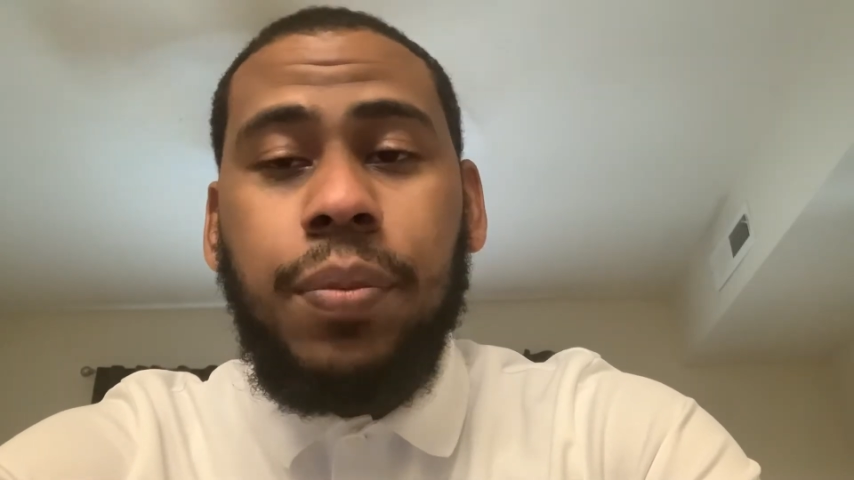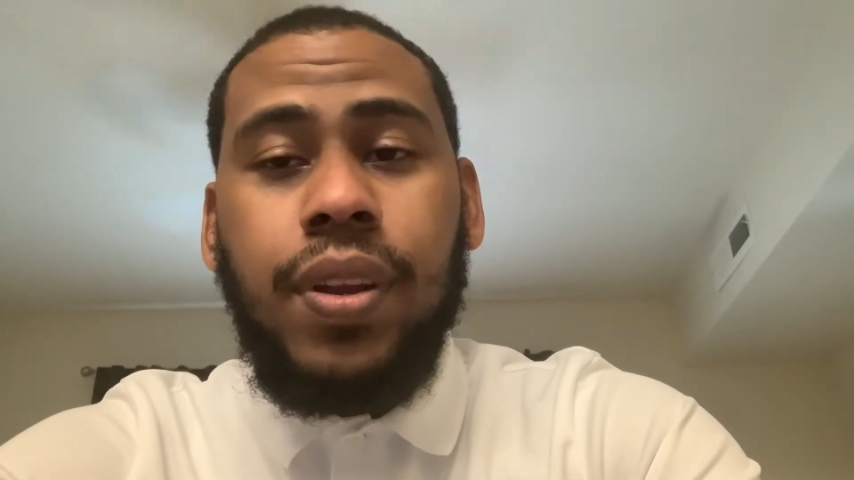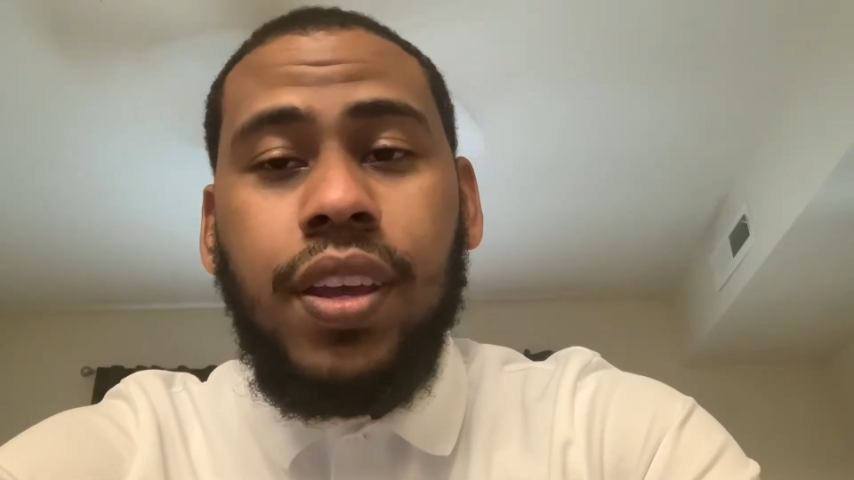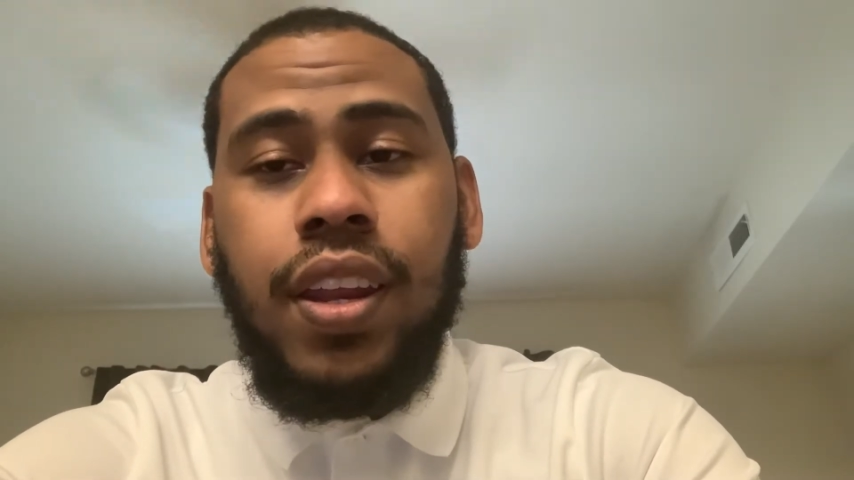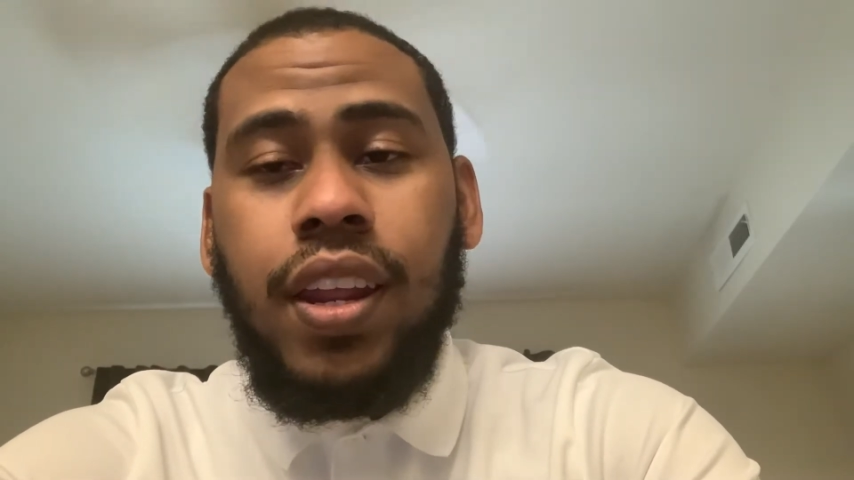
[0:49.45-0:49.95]
but
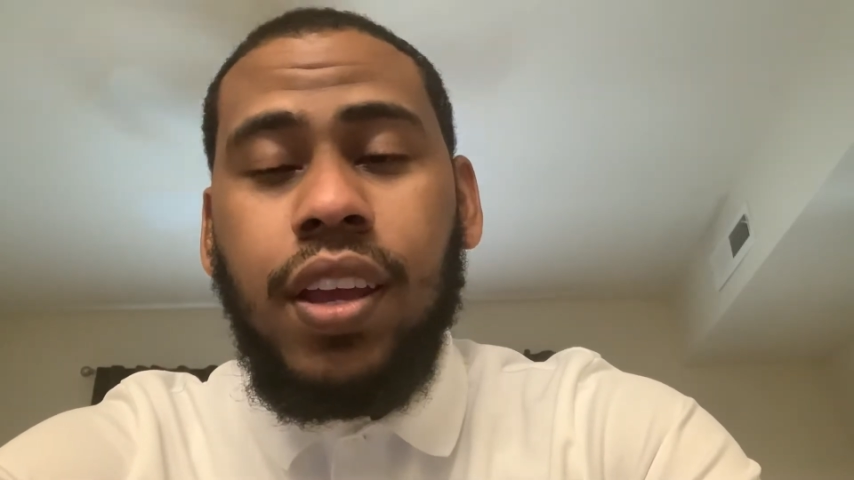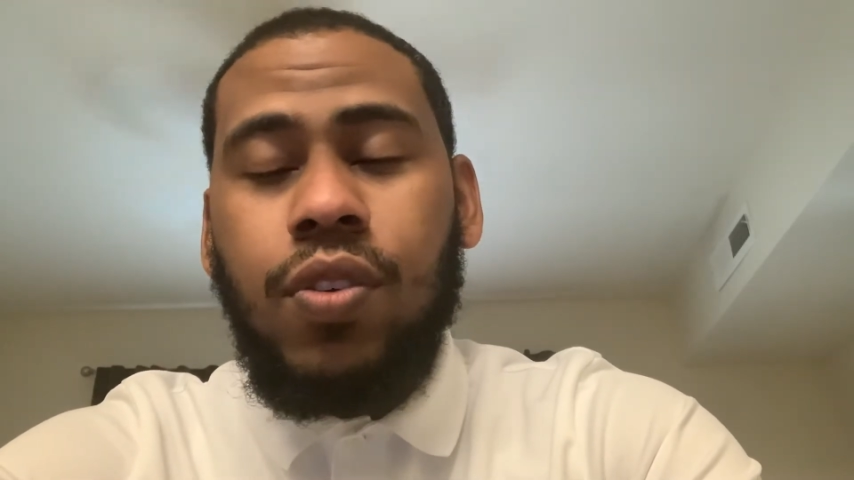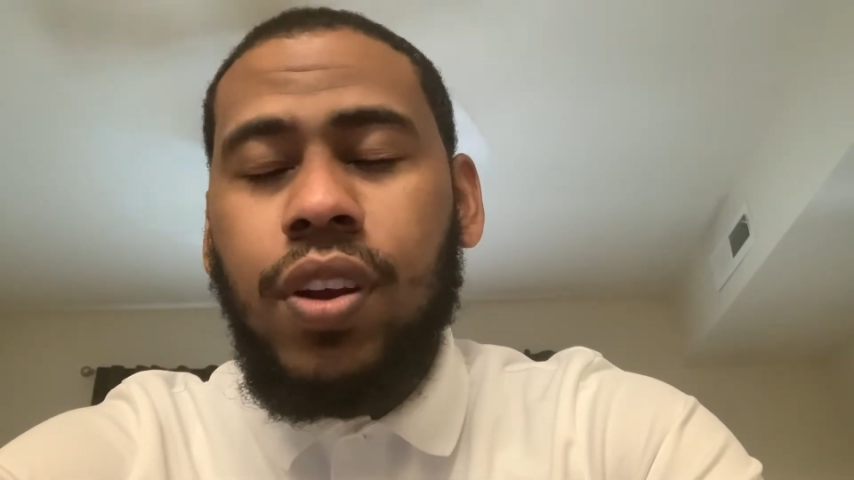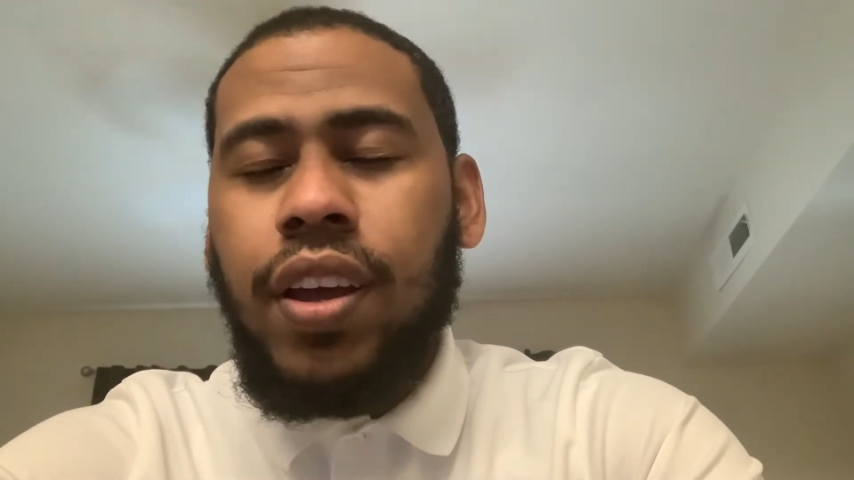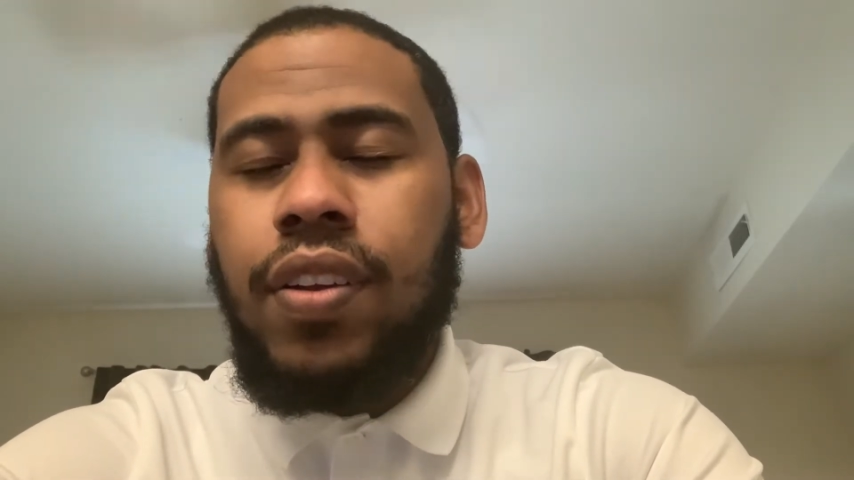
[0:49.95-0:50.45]
it ain't
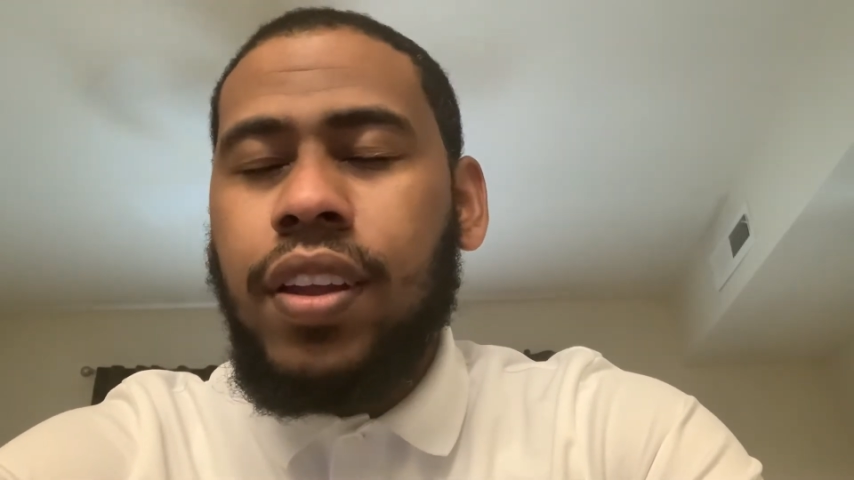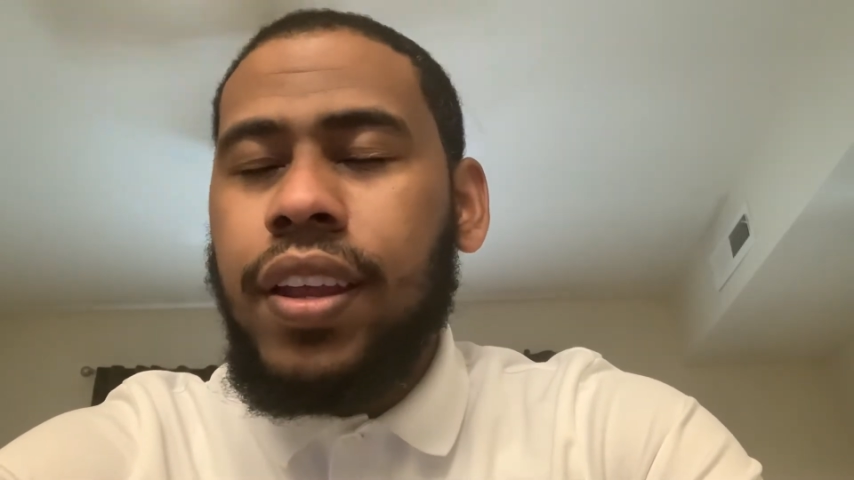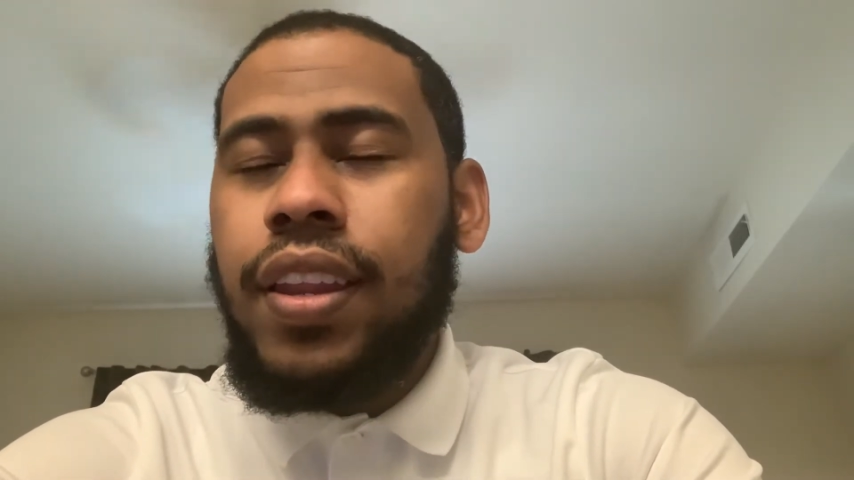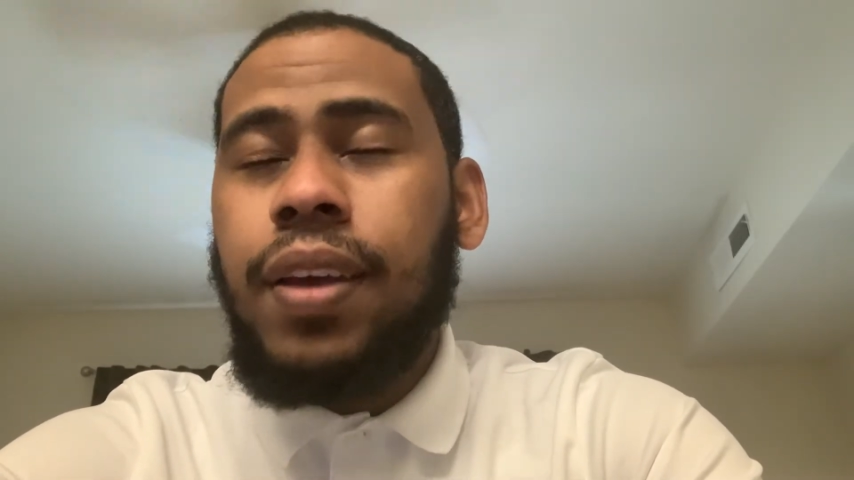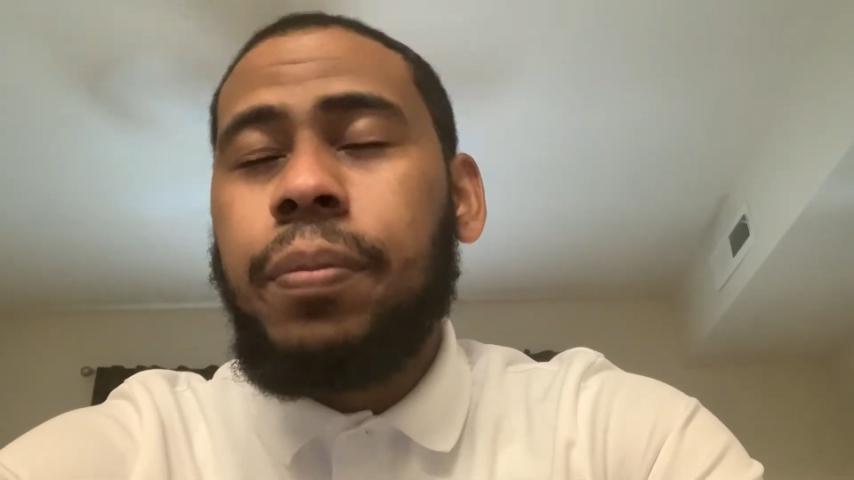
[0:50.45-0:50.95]
go down
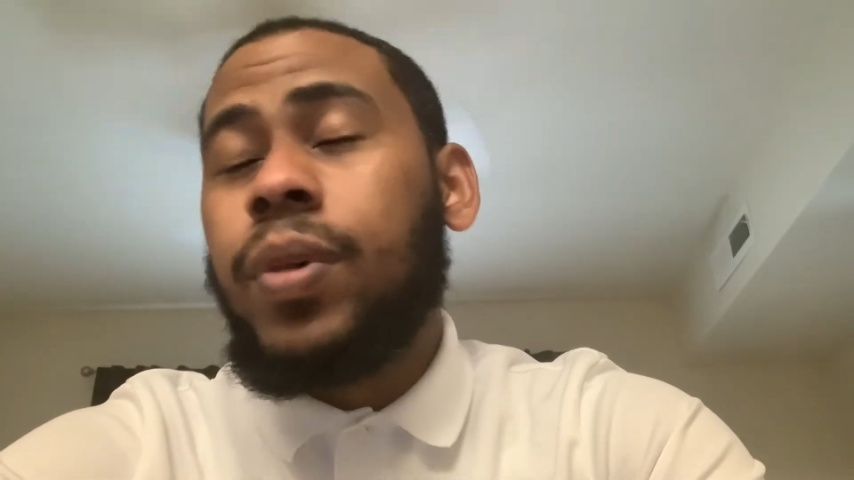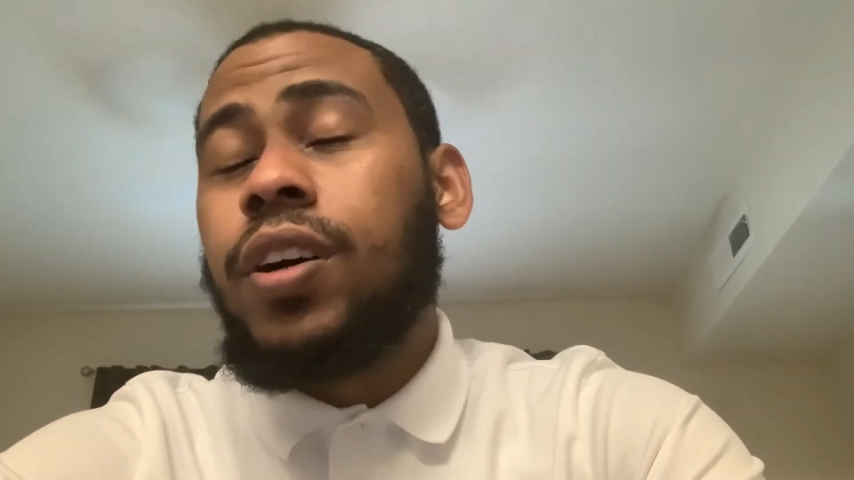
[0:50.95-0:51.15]
like that.